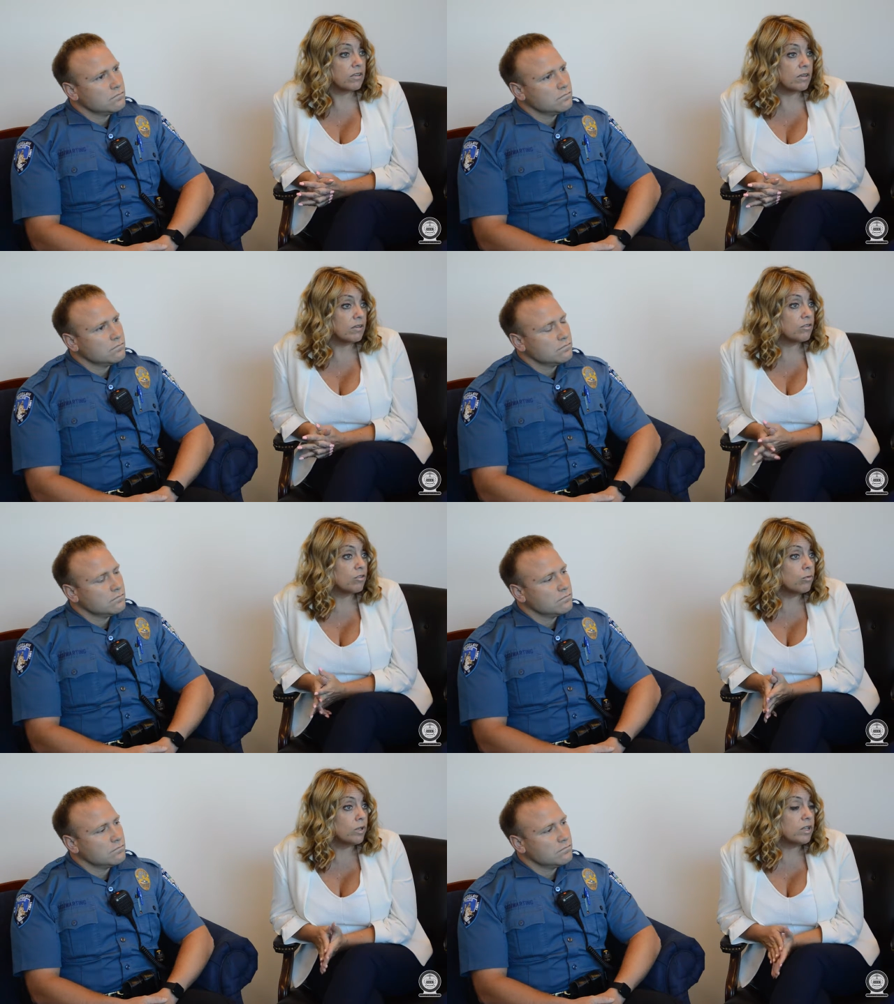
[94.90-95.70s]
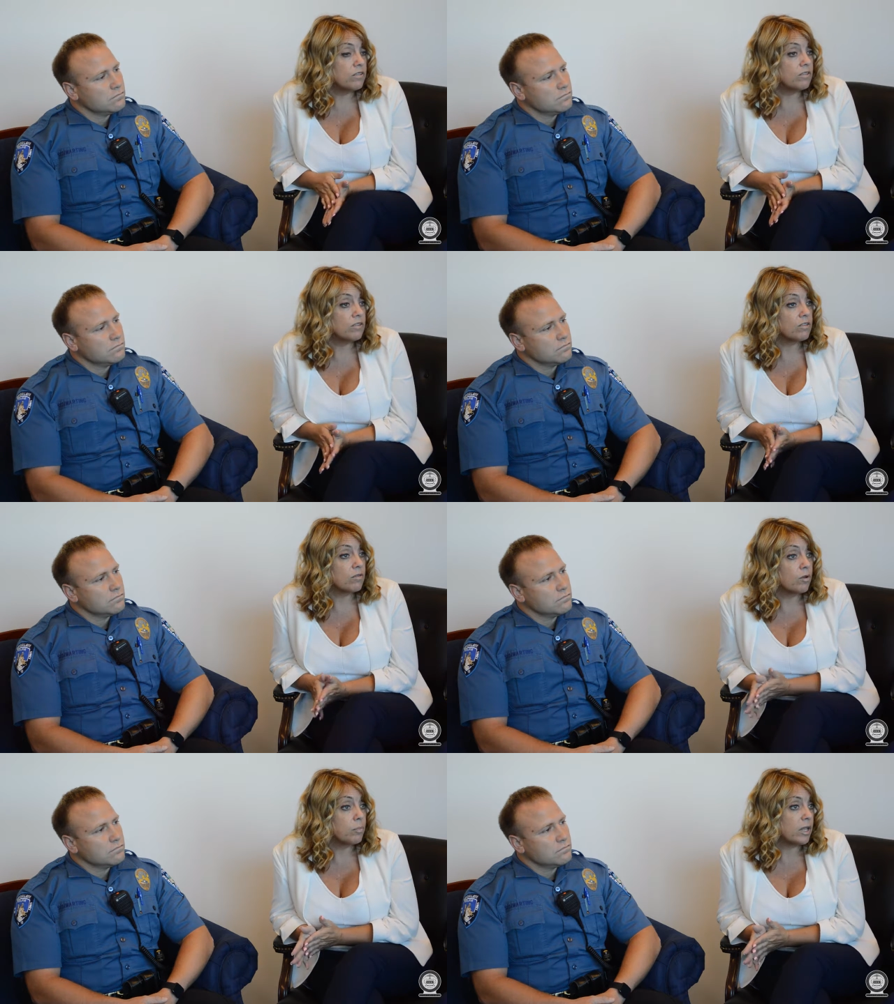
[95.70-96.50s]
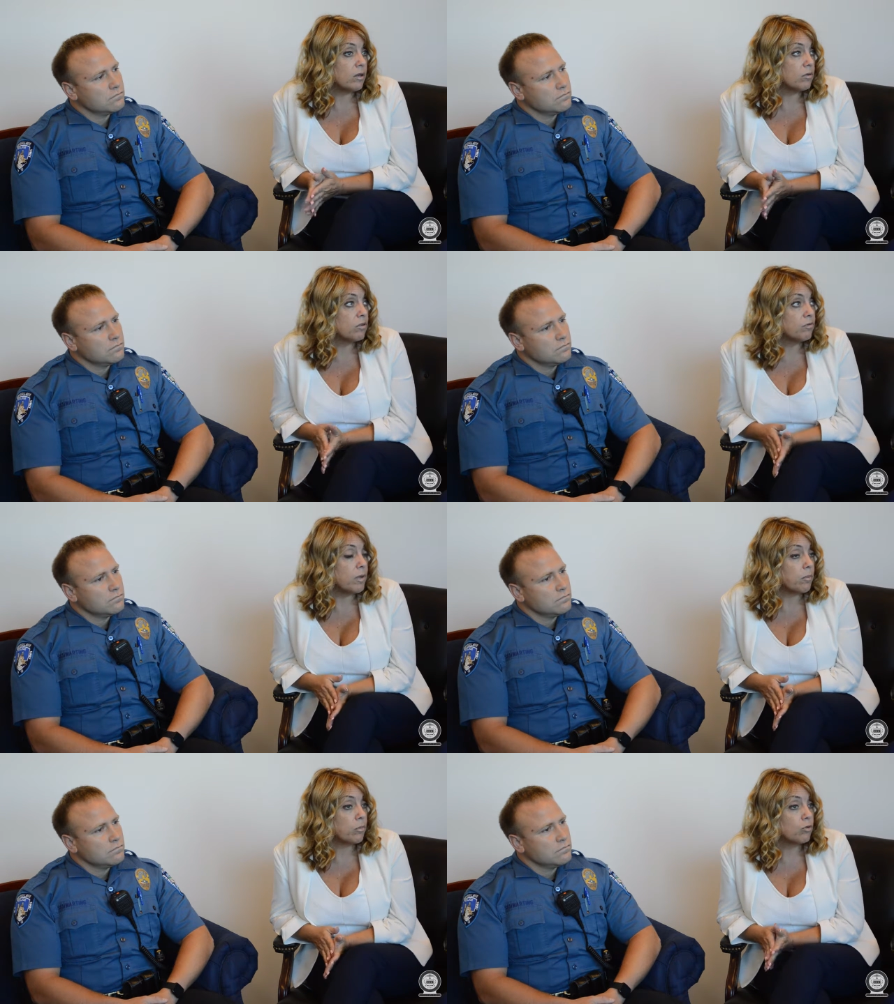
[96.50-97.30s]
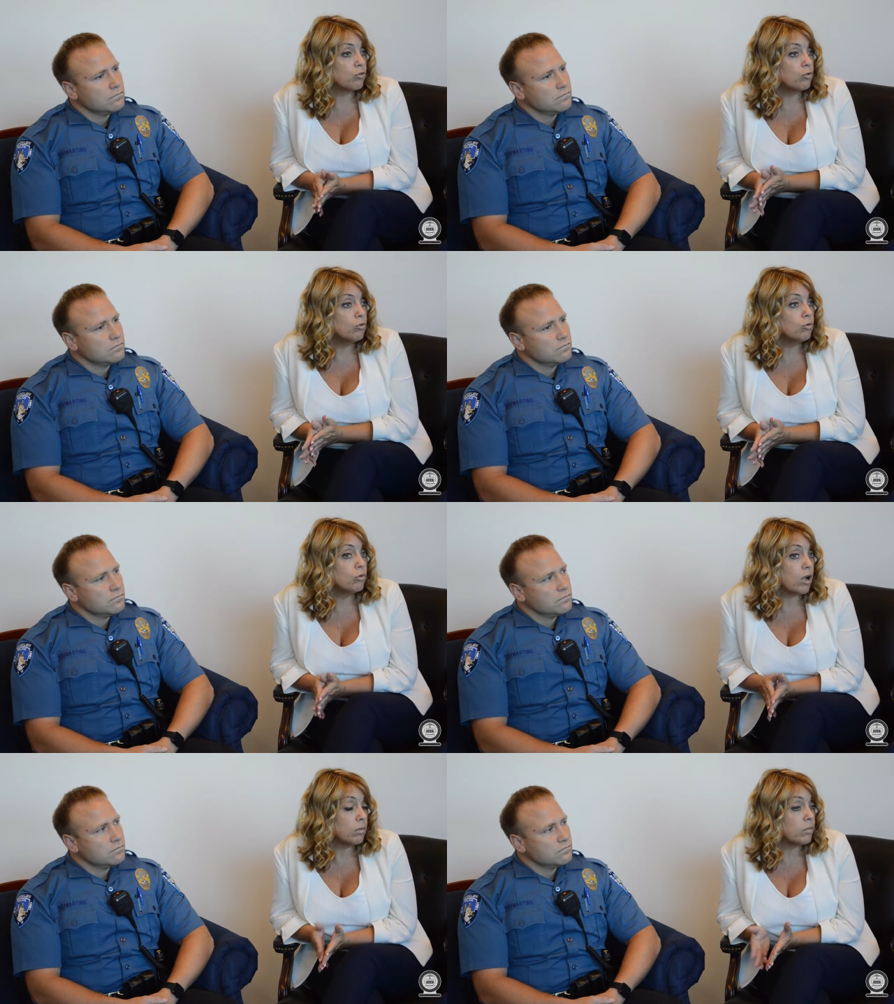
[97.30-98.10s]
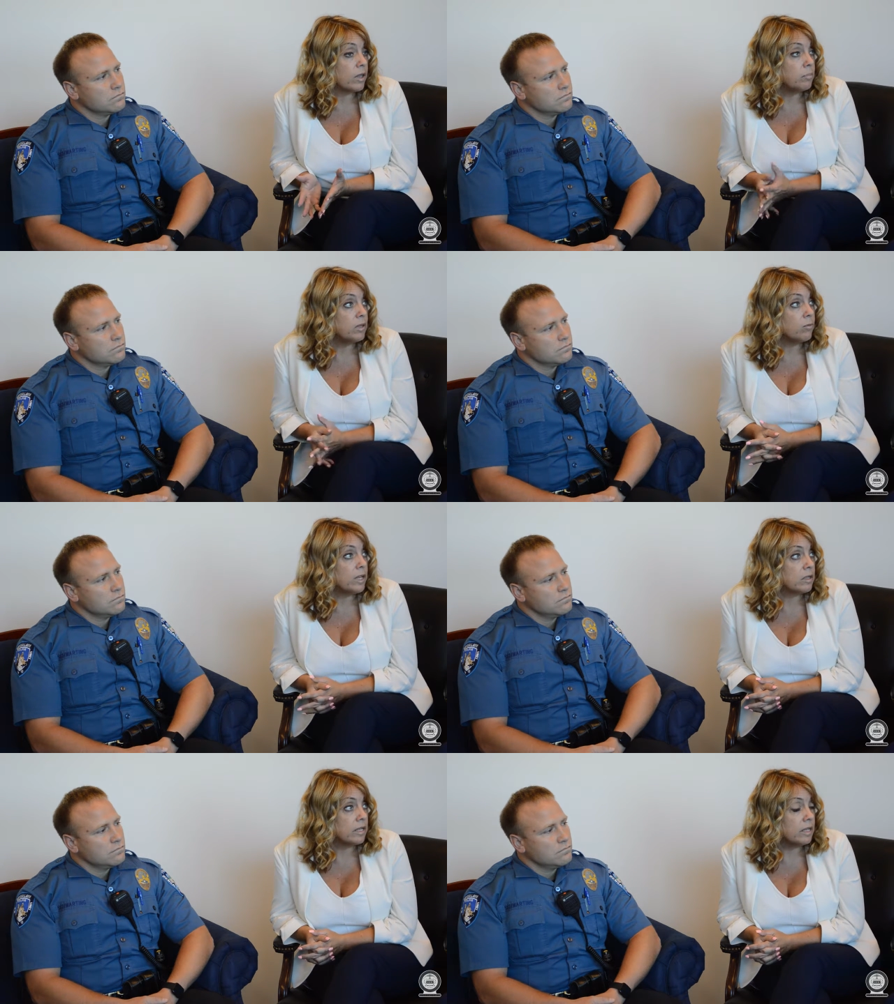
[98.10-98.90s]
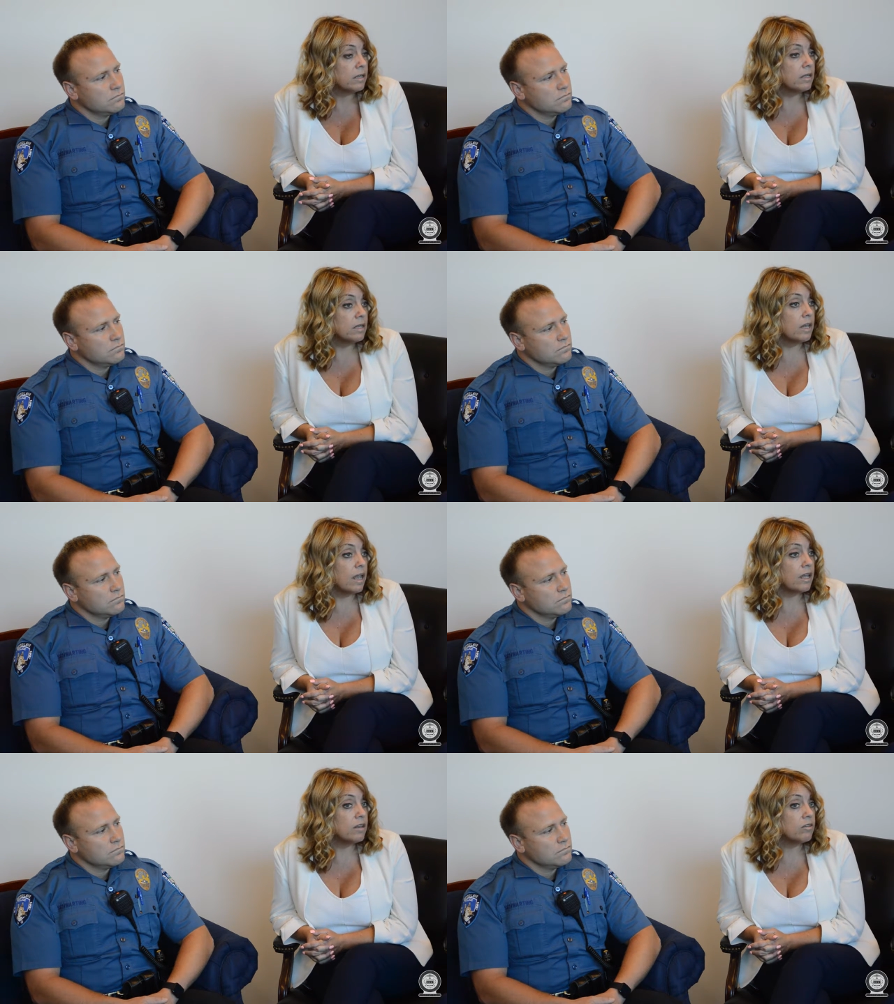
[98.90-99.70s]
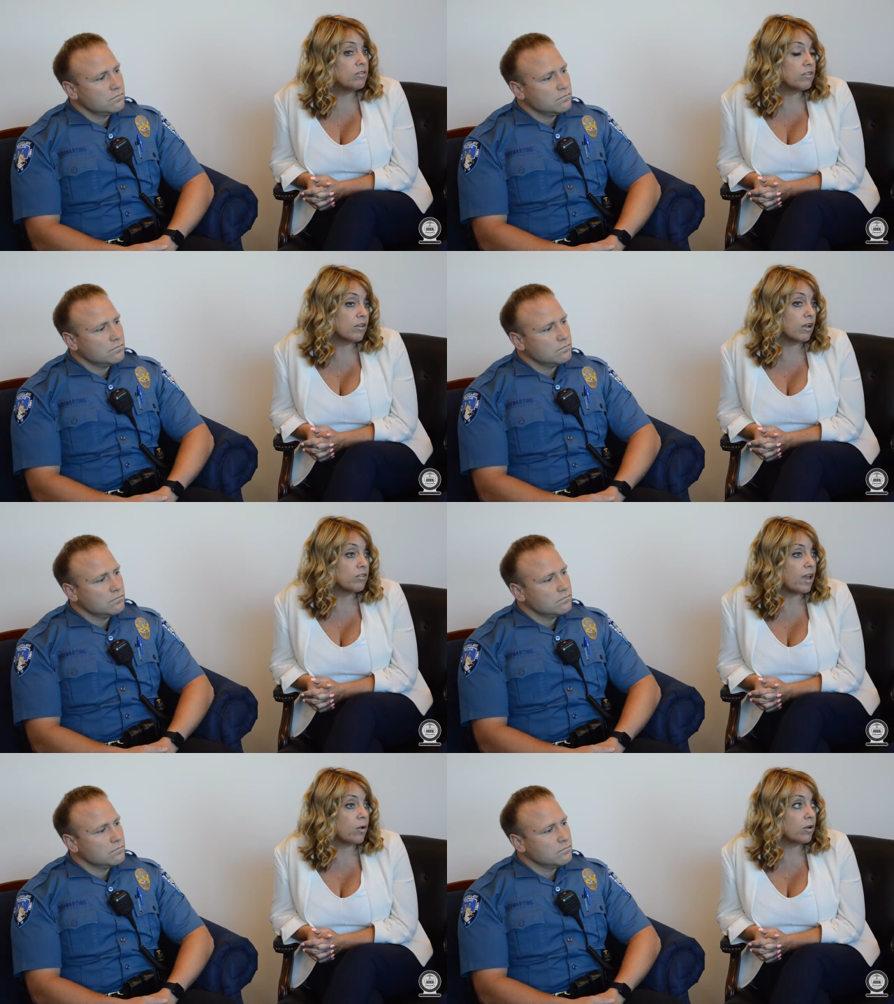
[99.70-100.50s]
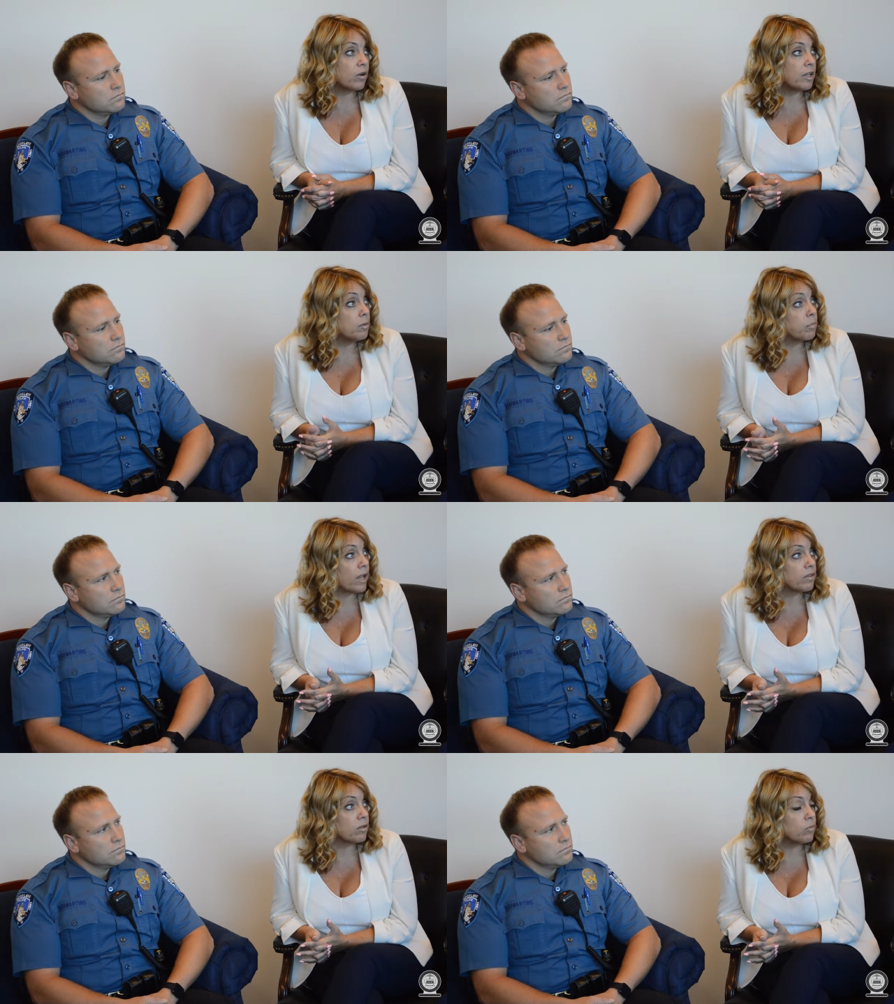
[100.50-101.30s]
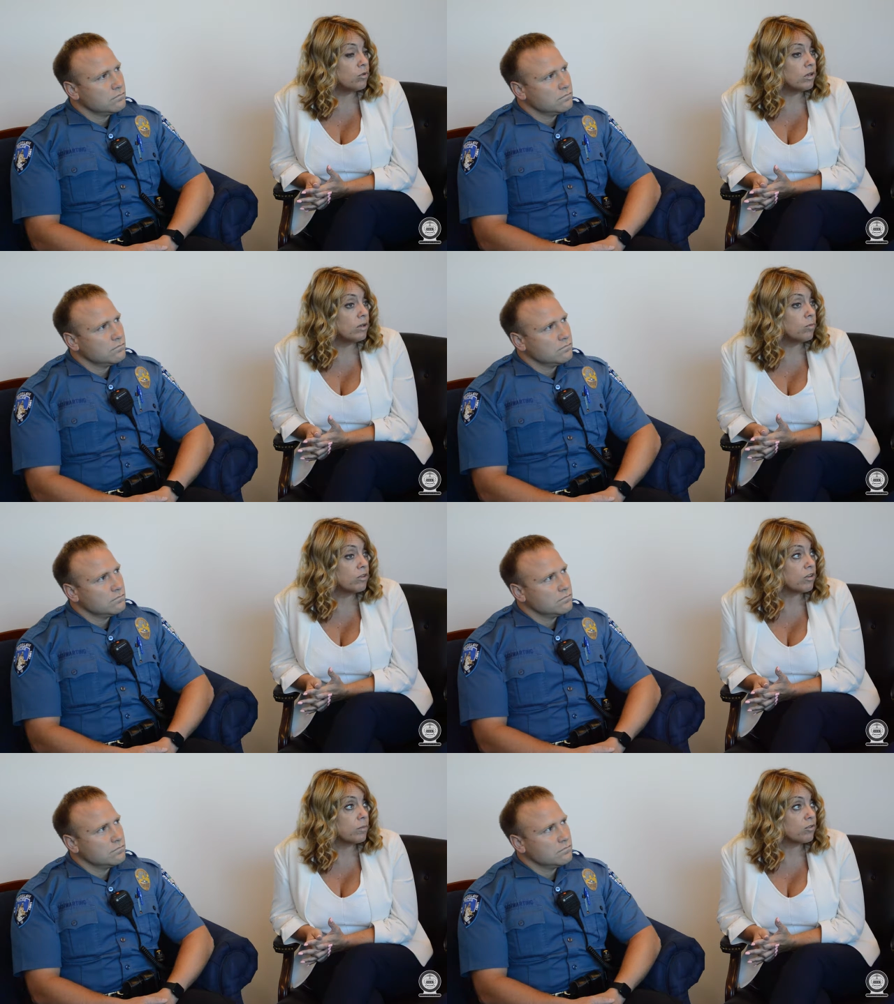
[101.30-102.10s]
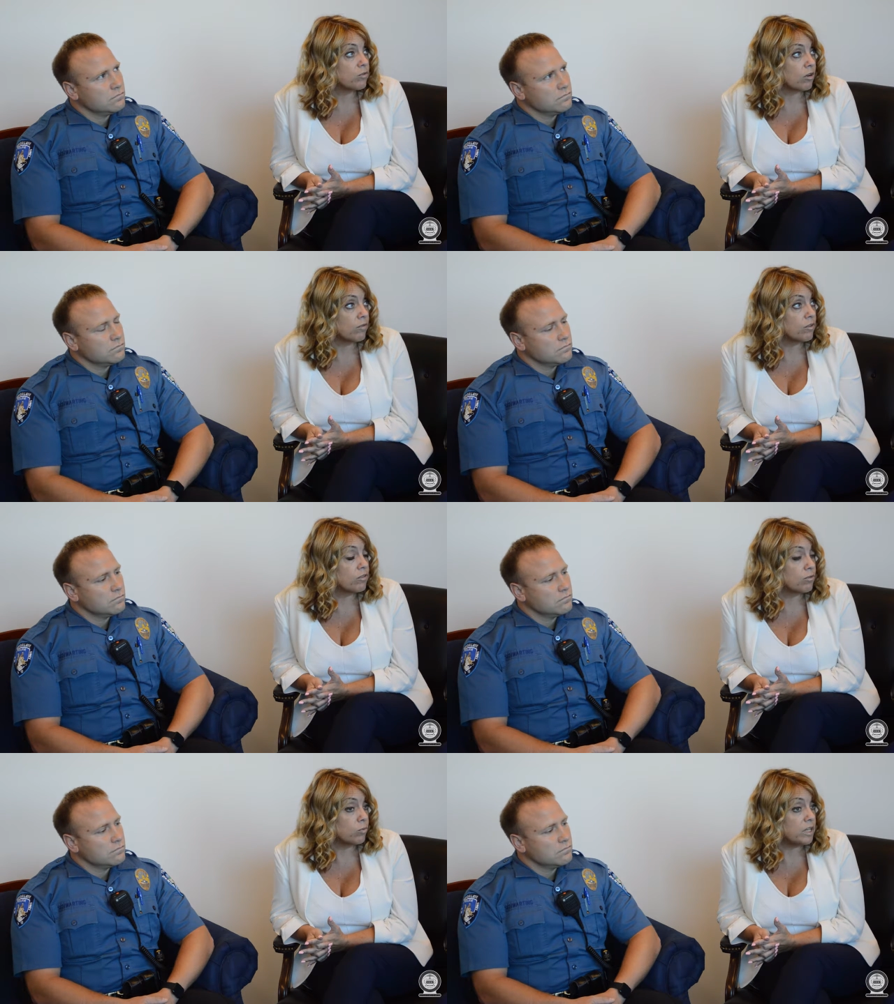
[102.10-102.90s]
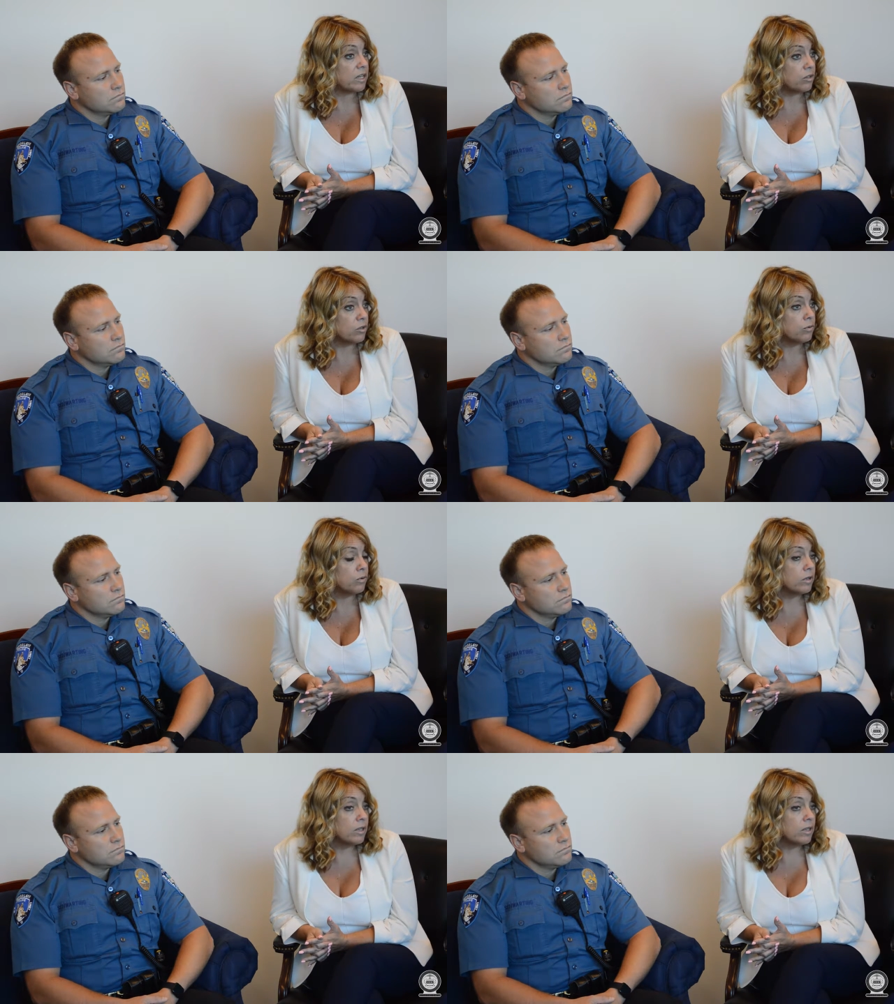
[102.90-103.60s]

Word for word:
Speaker 1: it is. So we consist of a panel of members who come and meet weekly and discuss how they're going to impact the community, what types of service we can do,